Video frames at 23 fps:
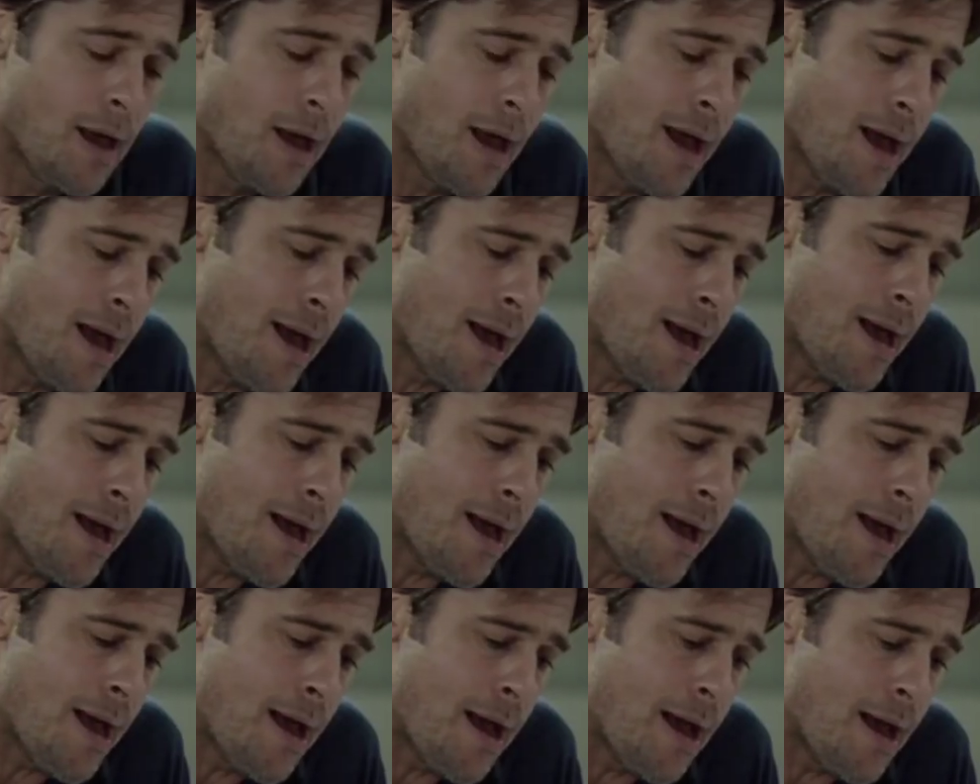47
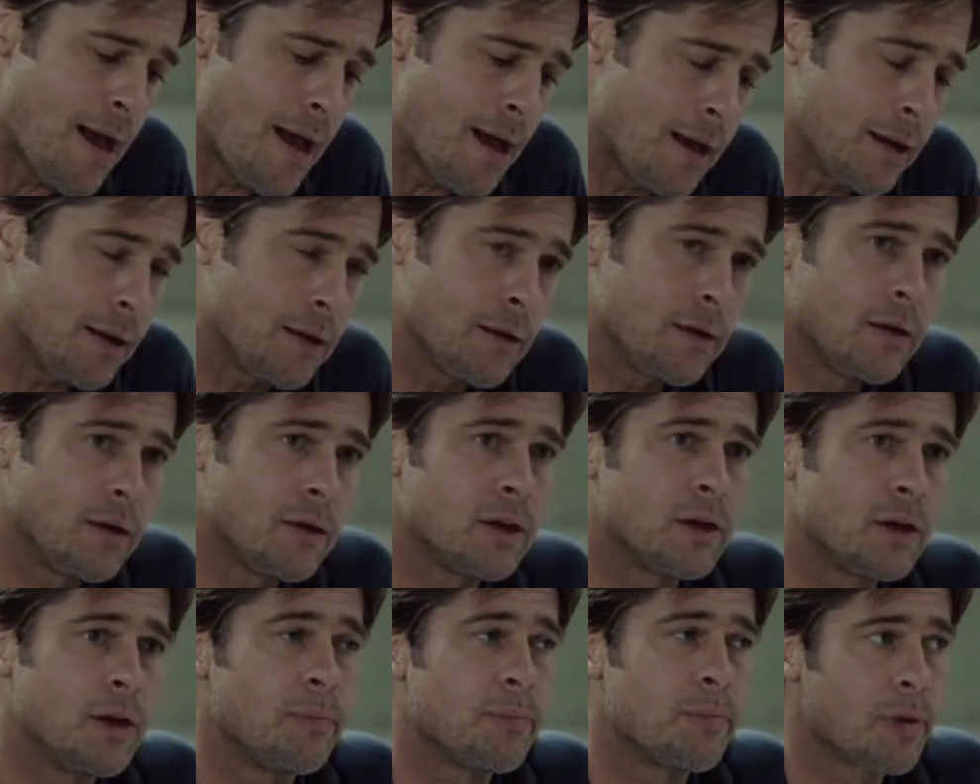doubles to
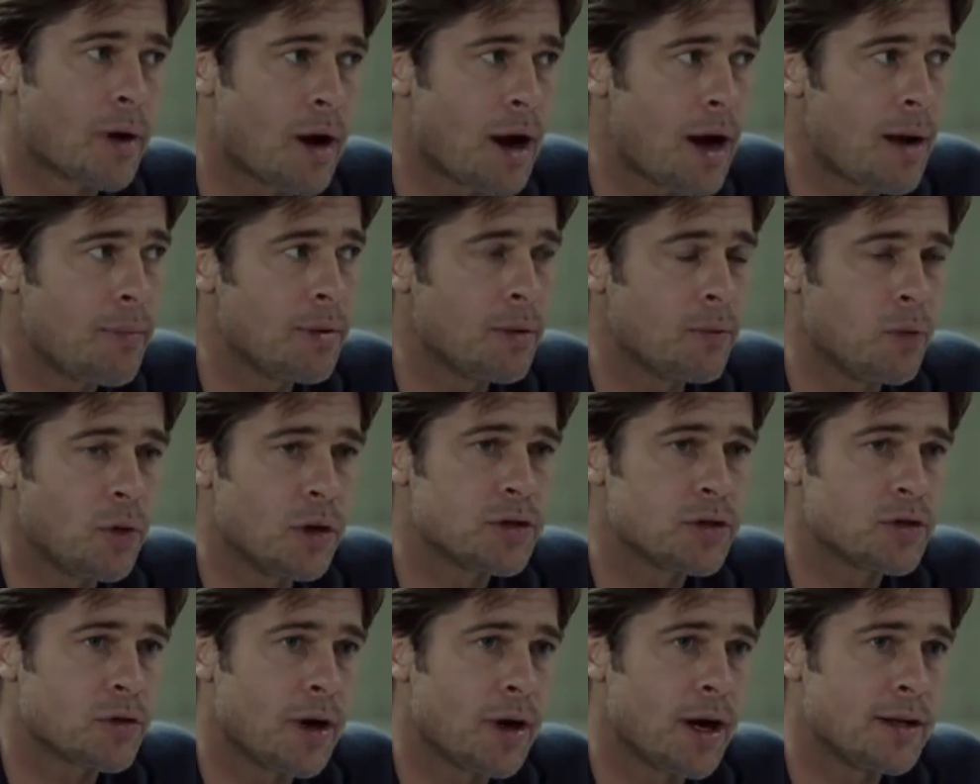replace. The problem we're
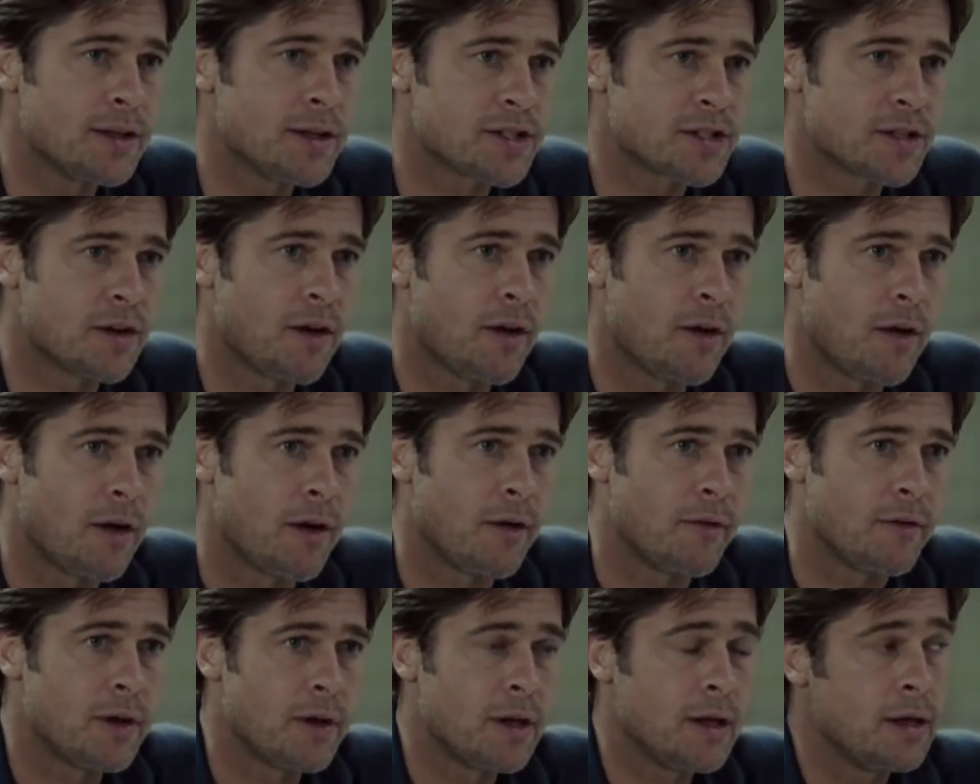trying to
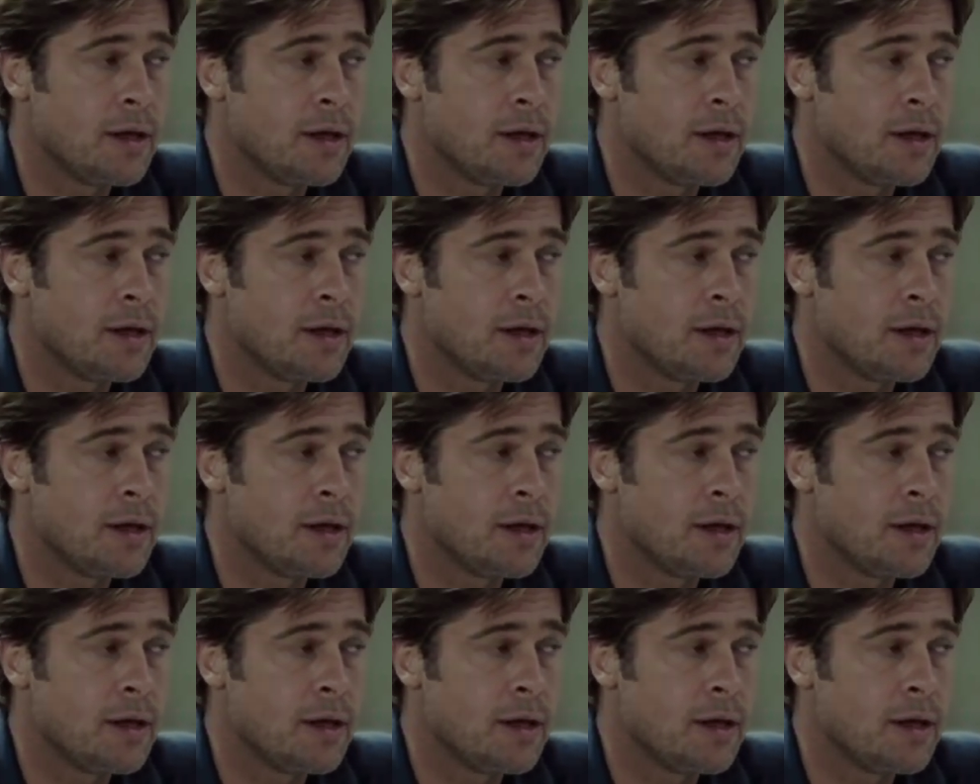solve